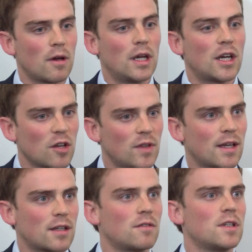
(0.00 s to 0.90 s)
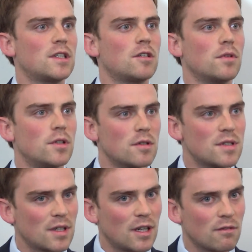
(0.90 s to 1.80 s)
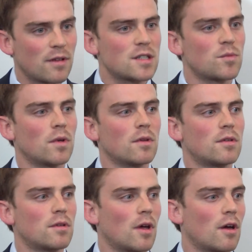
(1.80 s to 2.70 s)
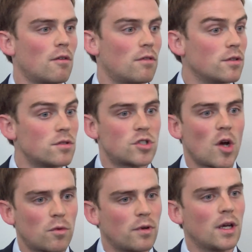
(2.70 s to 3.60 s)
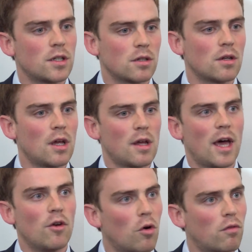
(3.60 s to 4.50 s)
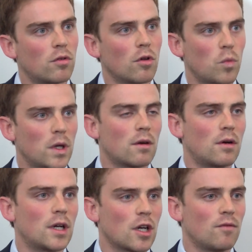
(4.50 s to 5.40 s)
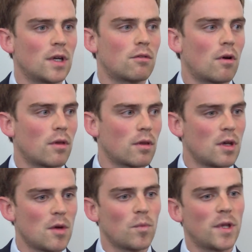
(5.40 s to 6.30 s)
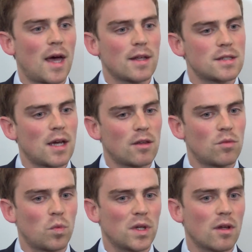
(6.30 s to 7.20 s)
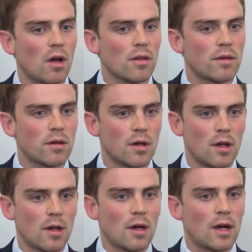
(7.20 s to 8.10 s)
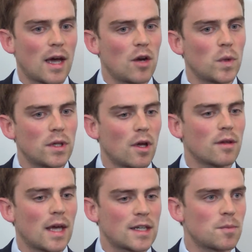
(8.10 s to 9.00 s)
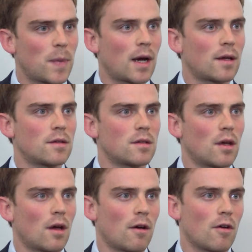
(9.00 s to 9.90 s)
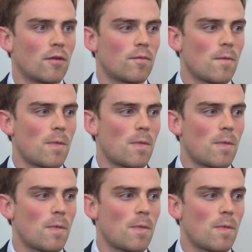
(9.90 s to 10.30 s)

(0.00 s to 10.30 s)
economic activity, reduced investment, reduced job creation, and overall weaker economic growth. But that said, we don't expect a